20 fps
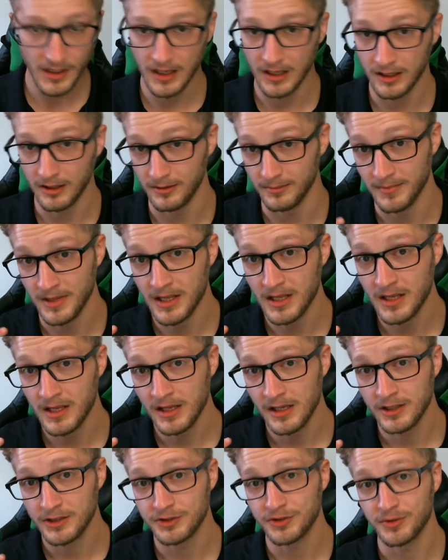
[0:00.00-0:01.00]
Um,
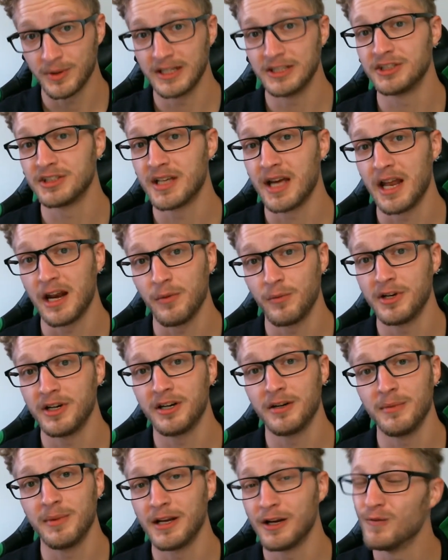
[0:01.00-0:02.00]
so I just kind of wanted to
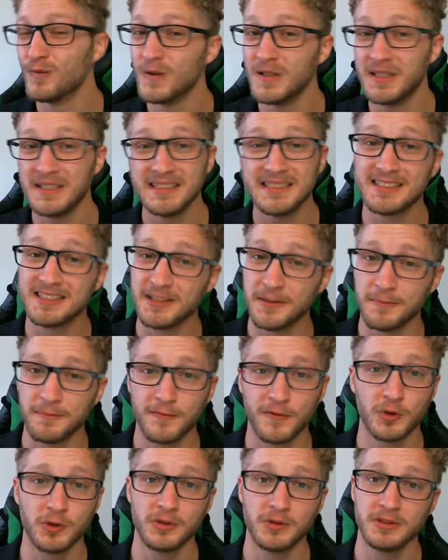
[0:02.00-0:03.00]
make a really
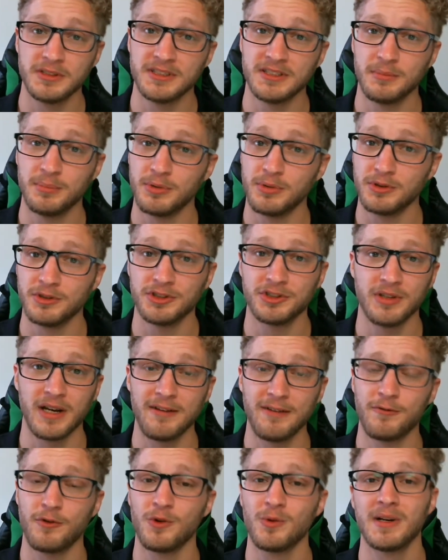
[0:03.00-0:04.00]
simple, simple,
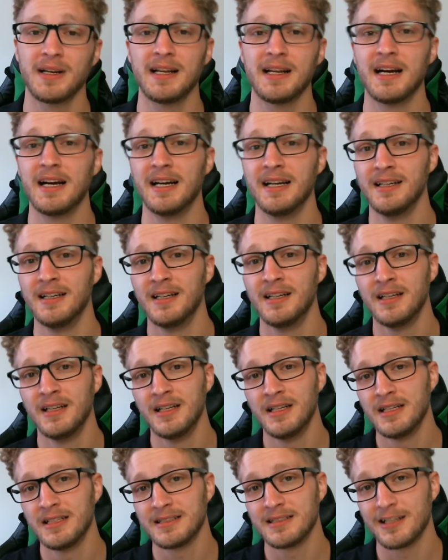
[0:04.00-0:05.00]
straightforward guide
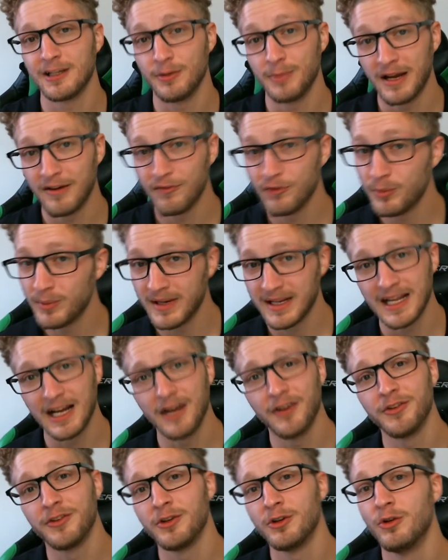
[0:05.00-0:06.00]
to help everybody
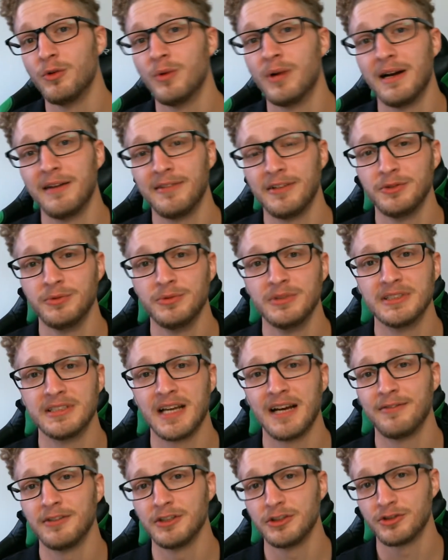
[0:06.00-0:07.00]
out there who have who is
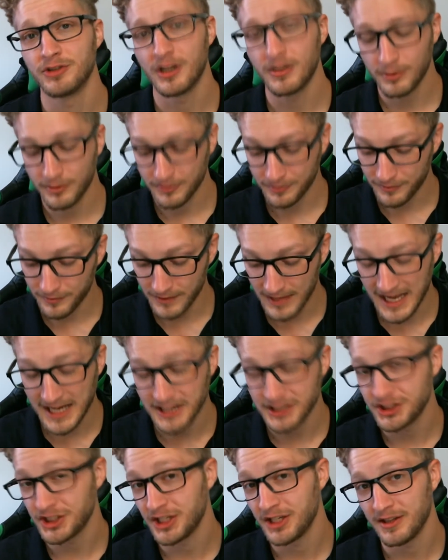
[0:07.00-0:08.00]
having trouble
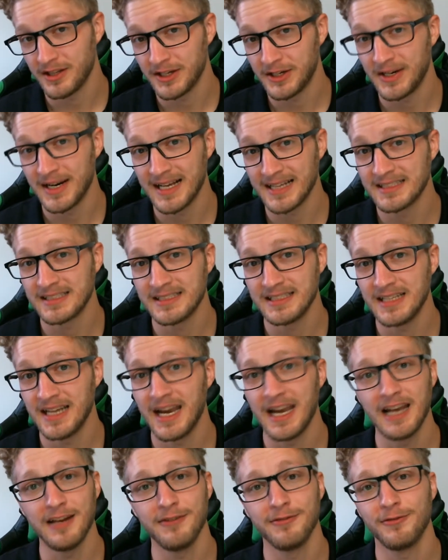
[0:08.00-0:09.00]
flashing their
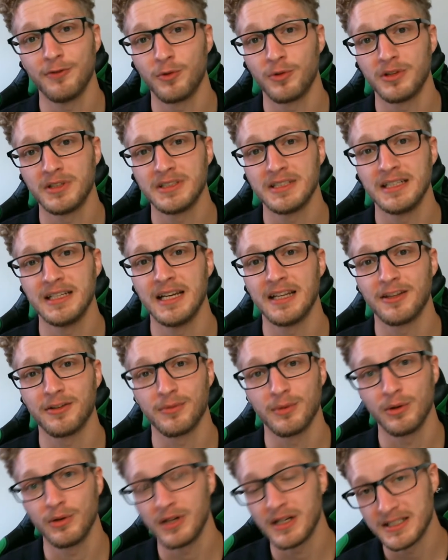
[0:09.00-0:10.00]
XD84 to get their
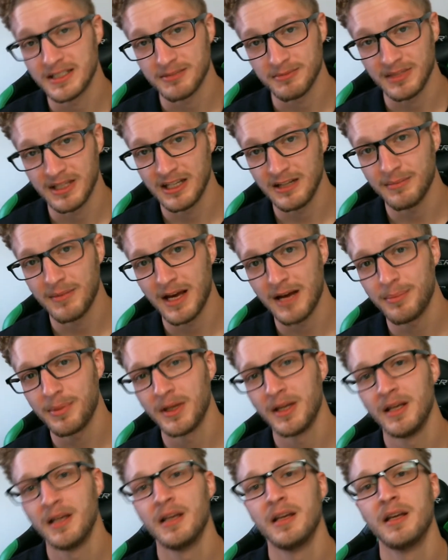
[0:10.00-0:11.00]
own custom key map.
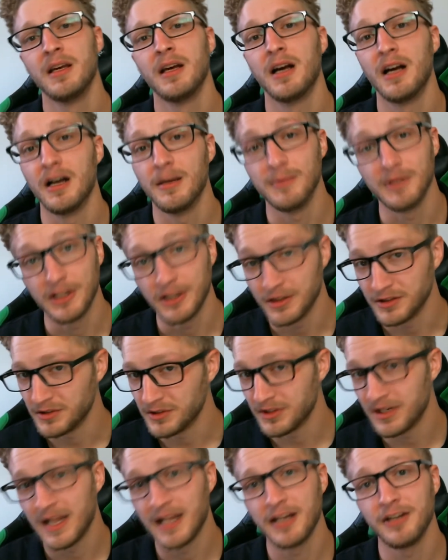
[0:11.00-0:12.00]
Um, you're going to
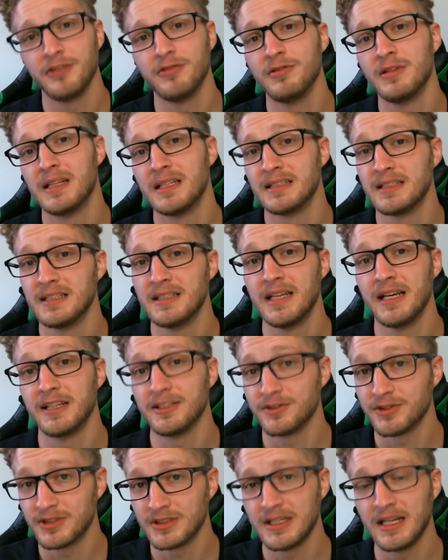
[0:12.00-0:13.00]
learn how to do that today.
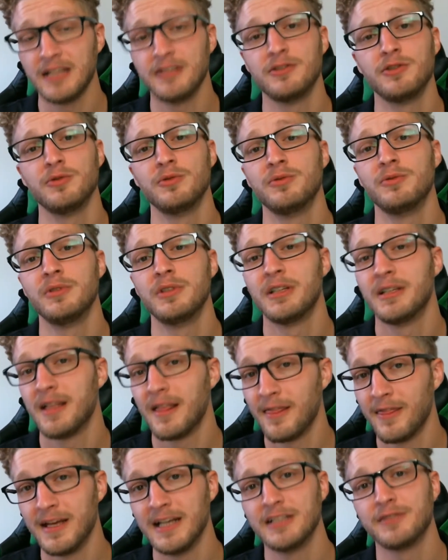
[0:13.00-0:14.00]
So stay tuned. Thanks